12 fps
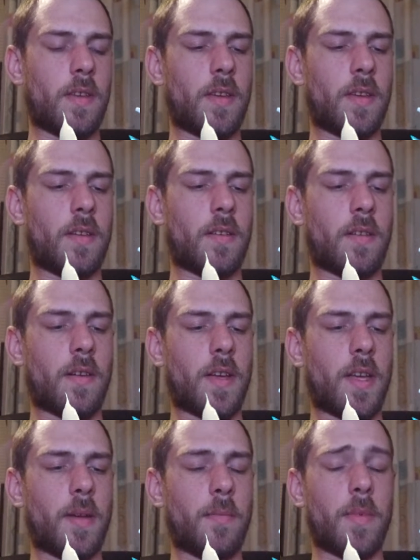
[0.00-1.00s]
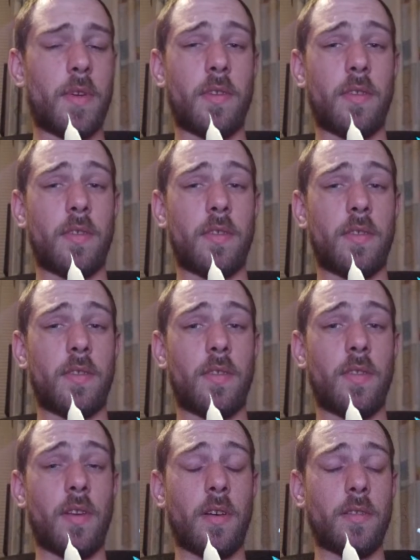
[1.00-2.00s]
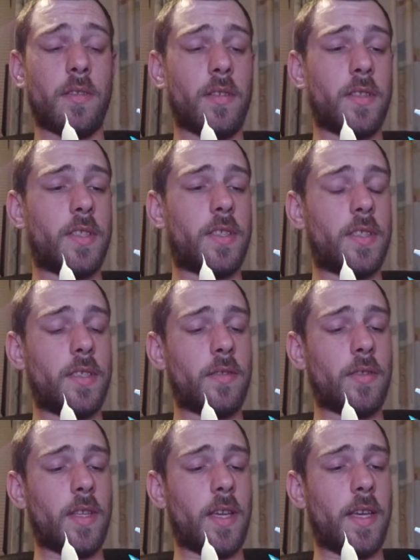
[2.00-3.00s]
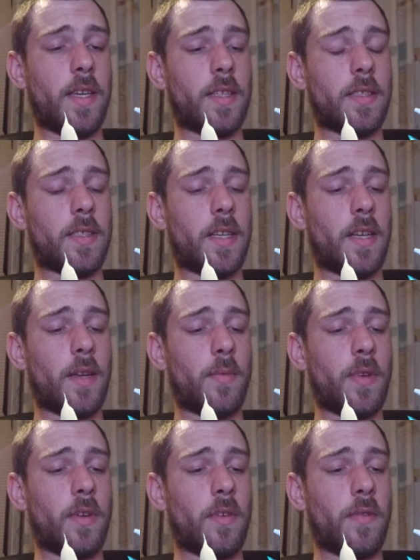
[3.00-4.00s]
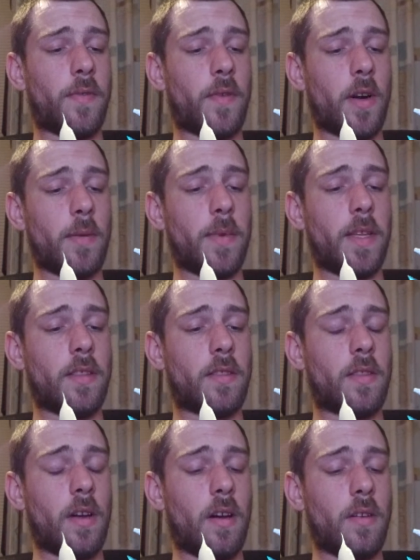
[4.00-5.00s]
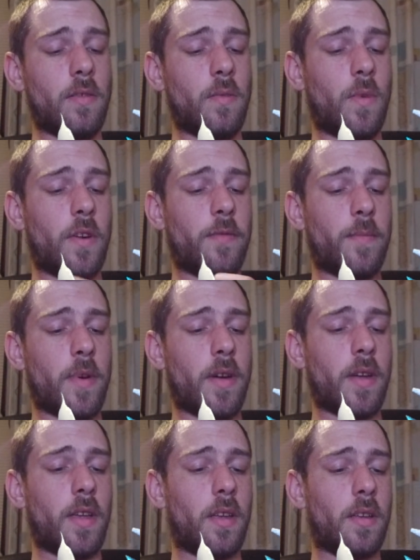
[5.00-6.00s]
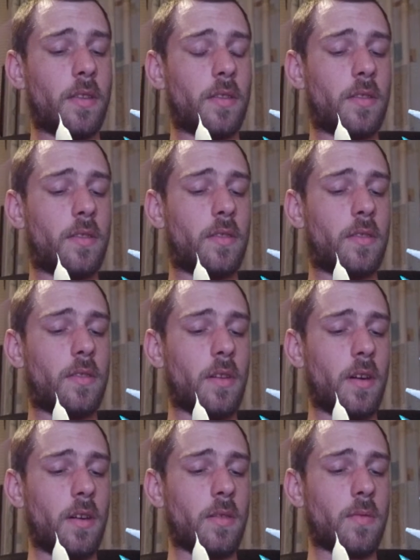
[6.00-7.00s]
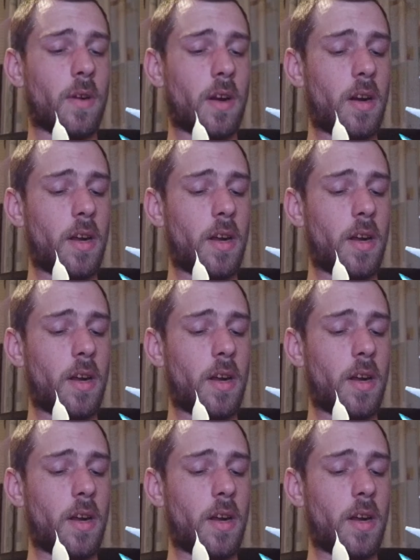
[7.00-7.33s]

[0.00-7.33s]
And I am not gonna shield this and then we're gonna farm that down with my Dark